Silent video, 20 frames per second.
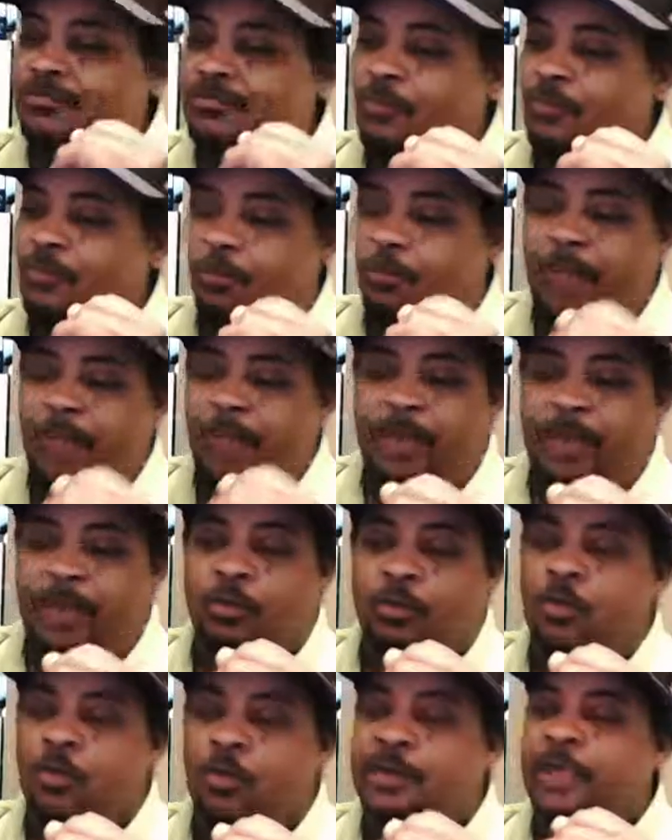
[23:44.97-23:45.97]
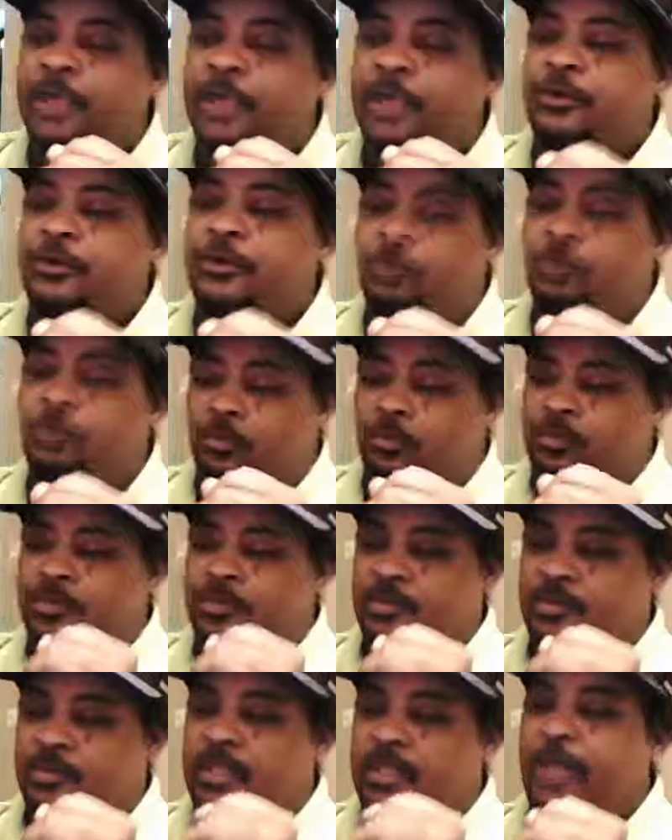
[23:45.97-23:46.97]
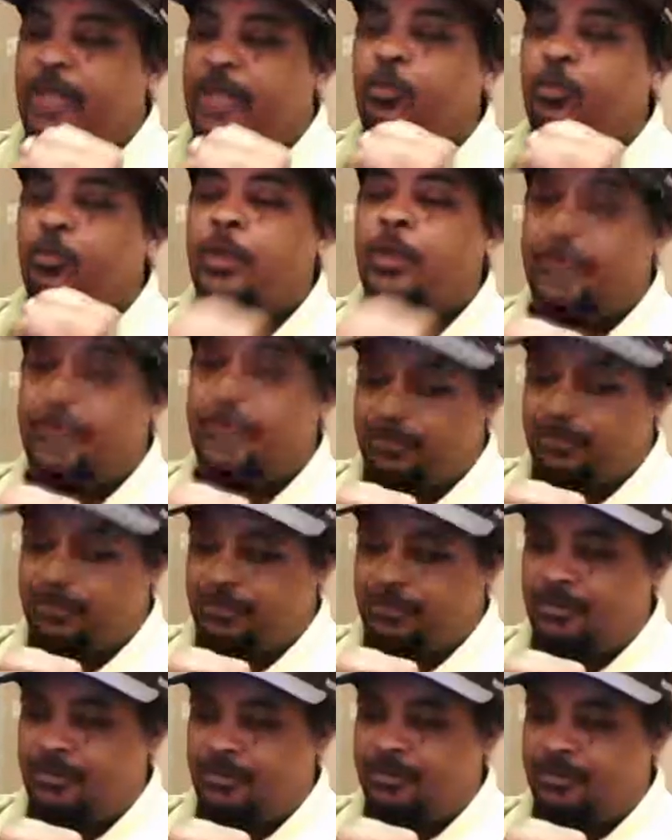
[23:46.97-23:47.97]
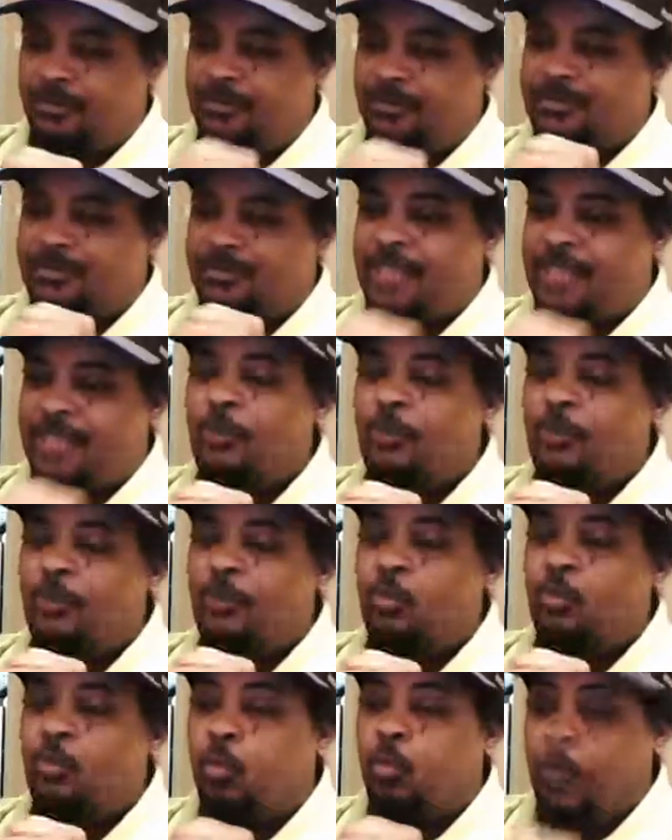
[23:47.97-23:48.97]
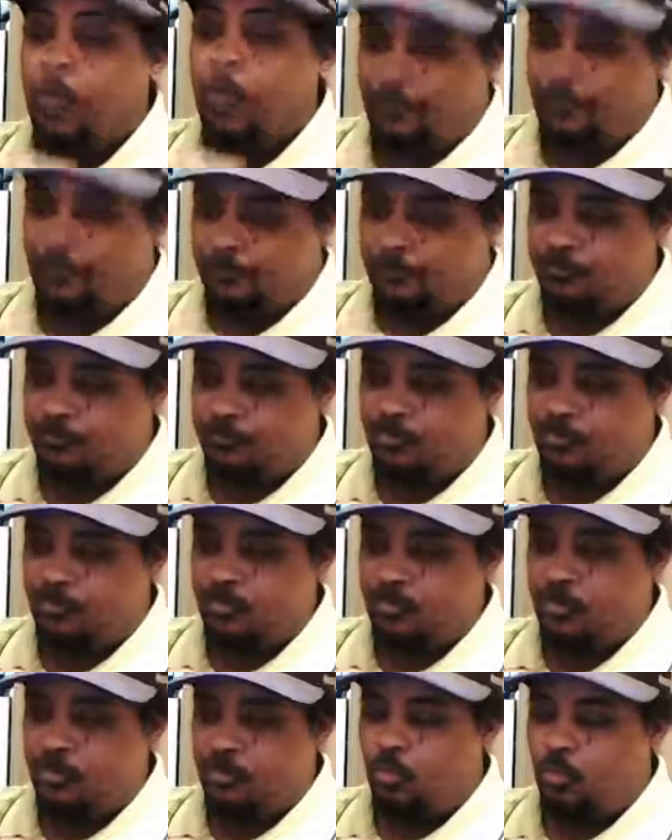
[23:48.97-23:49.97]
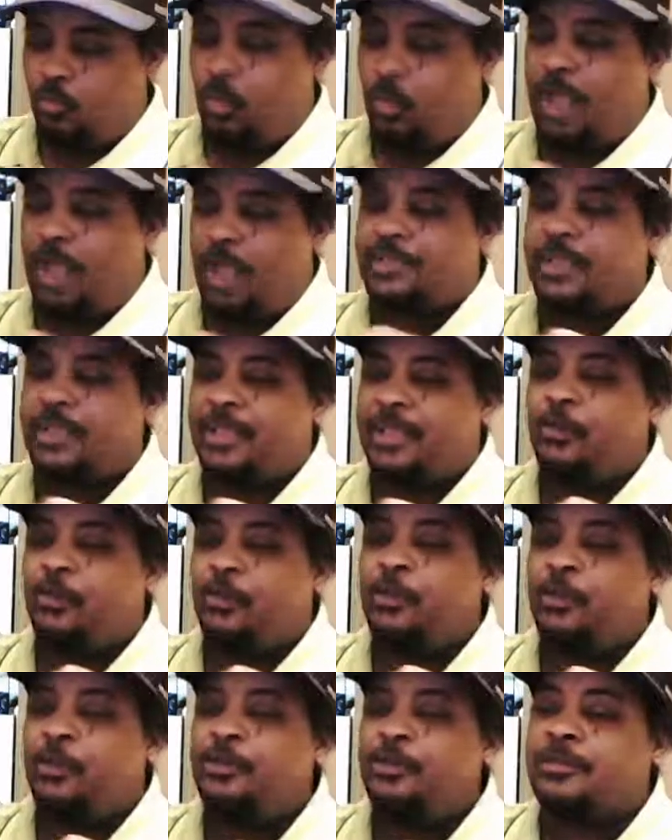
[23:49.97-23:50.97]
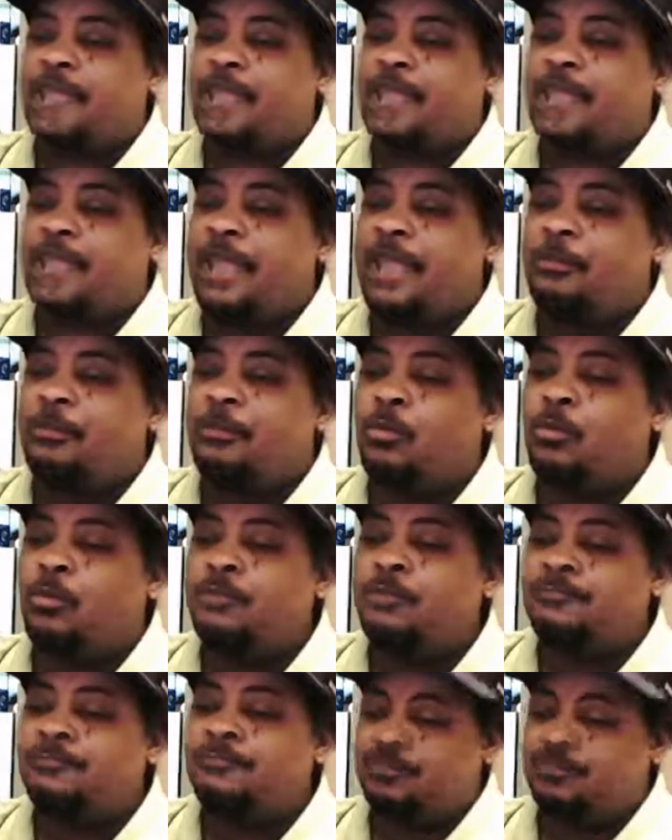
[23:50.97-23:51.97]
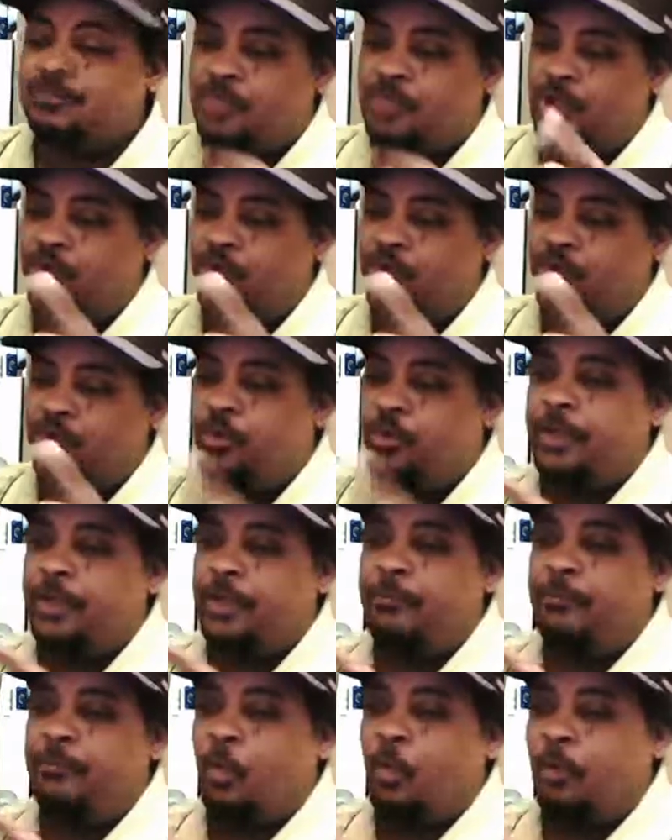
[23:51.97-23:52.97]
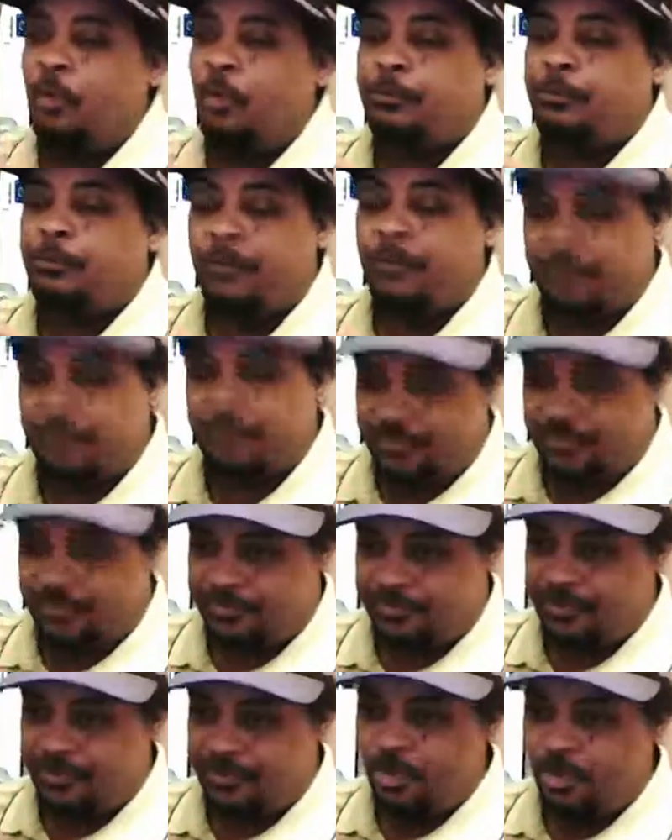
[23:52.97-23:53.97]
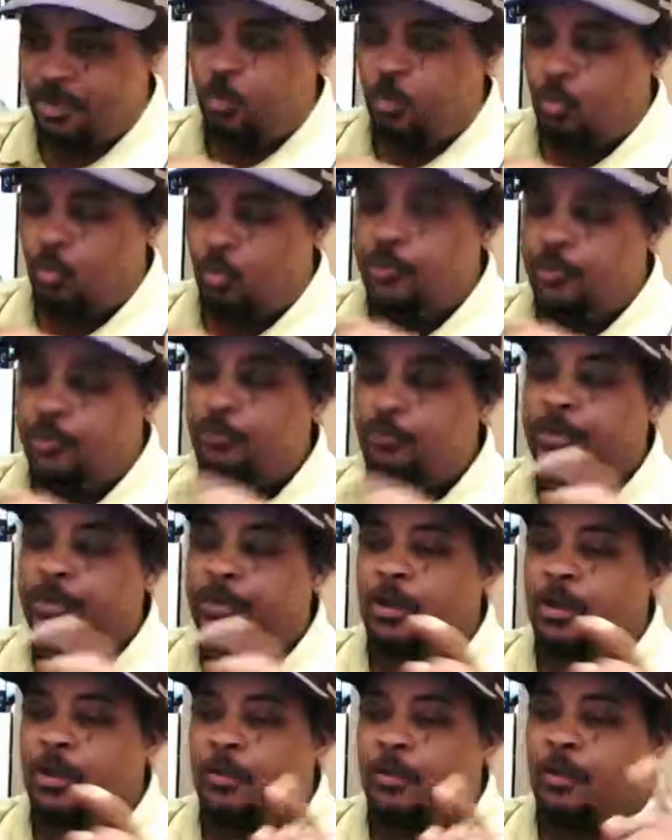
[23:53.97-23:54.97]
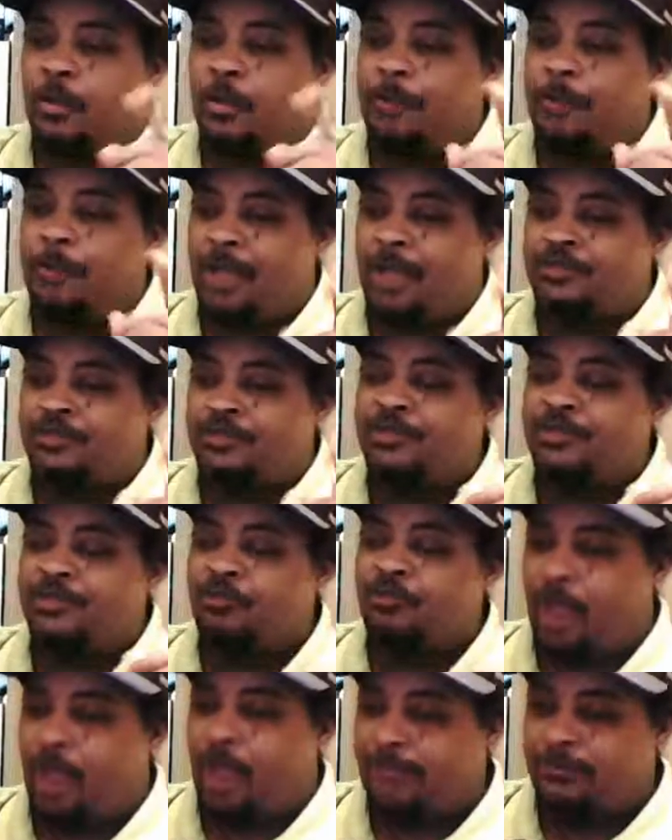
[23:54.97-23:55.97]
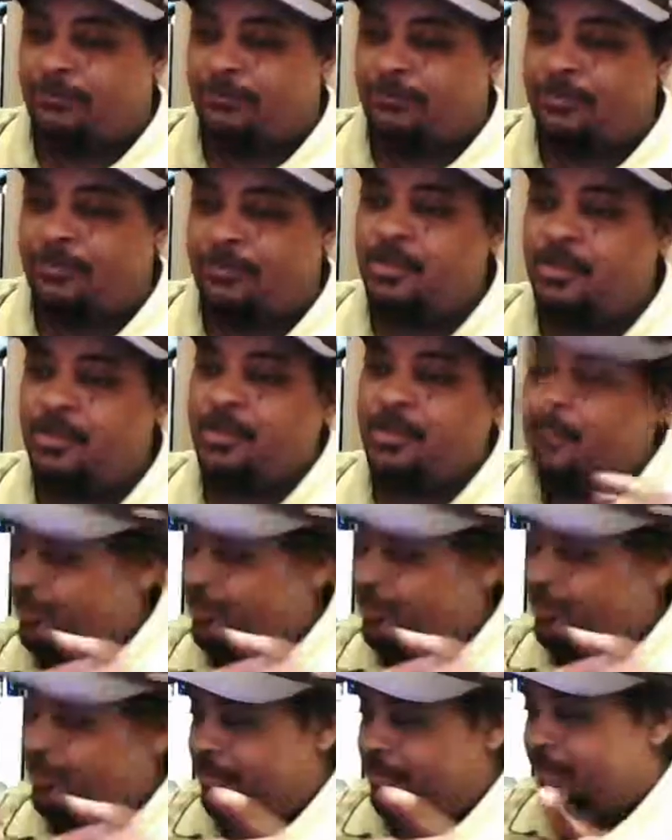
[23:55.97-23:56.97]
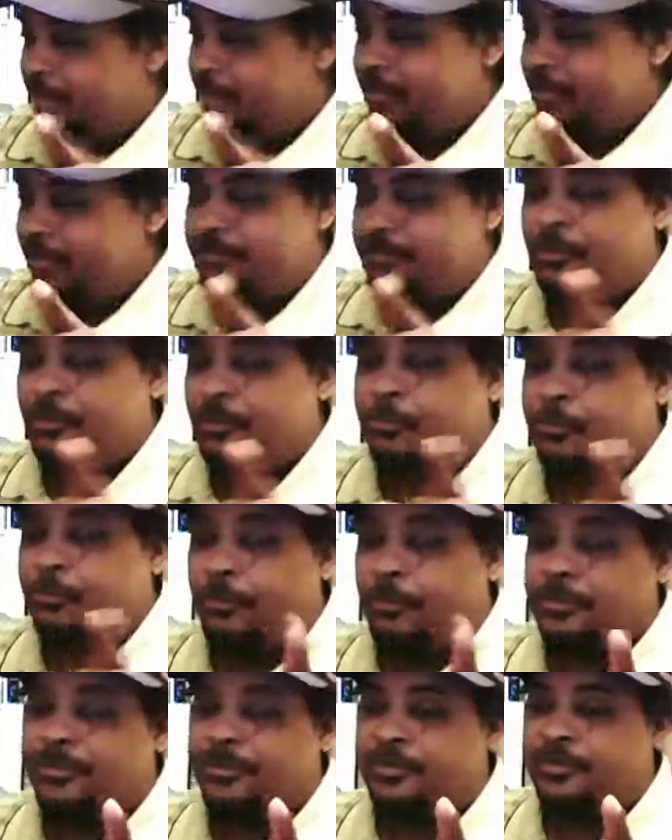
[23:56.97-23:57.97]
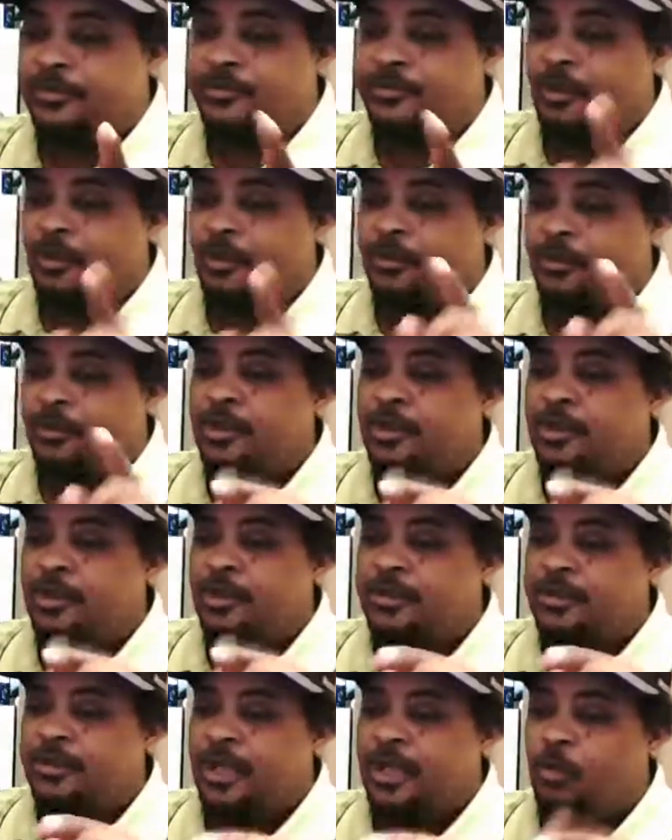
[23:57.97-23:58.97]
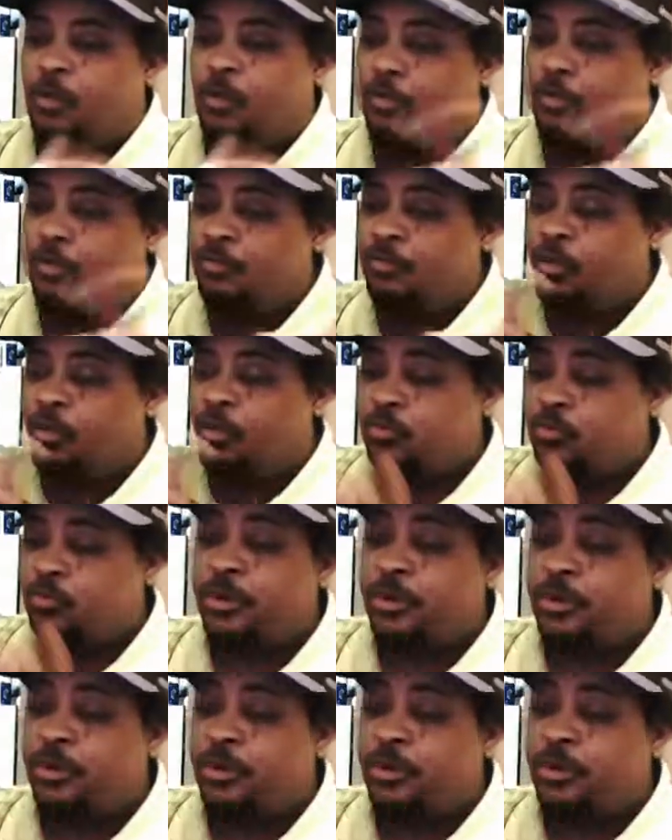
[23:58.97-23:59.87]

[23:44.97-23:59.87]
No matter what they do, stay with it. Stay with them. Why I say when you're stable, you get more privileges. When you become a bouncing driver, the privileges start to cut down when you go to